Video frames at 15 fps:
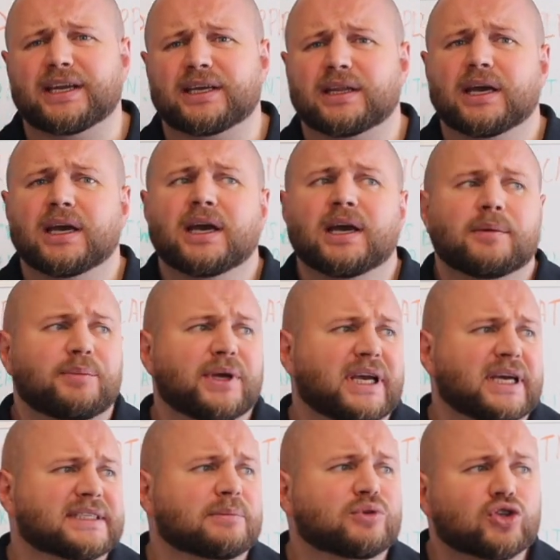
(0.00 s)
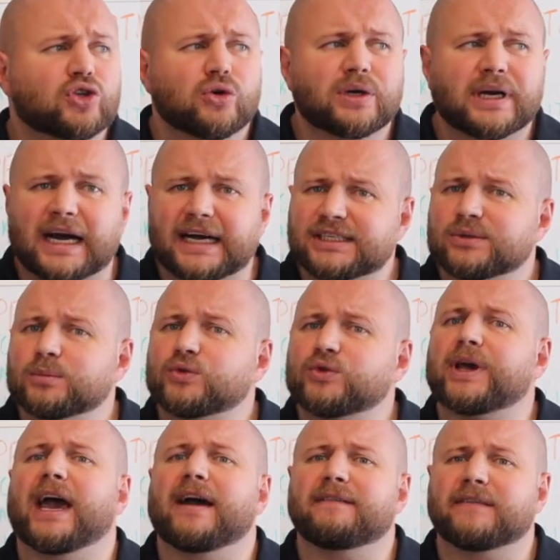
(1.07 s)
it because I'm so accustomed
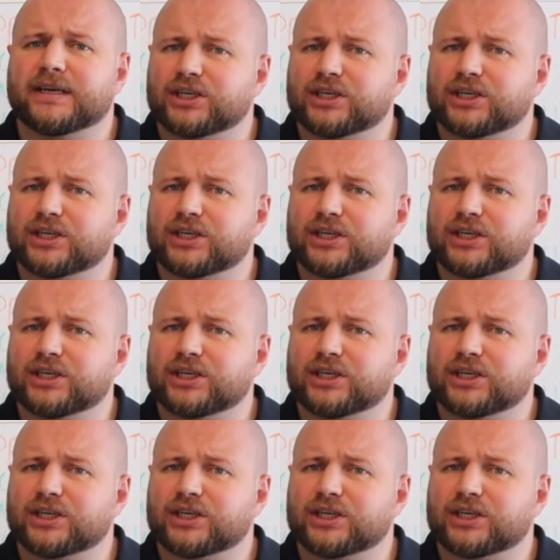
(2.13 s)
to having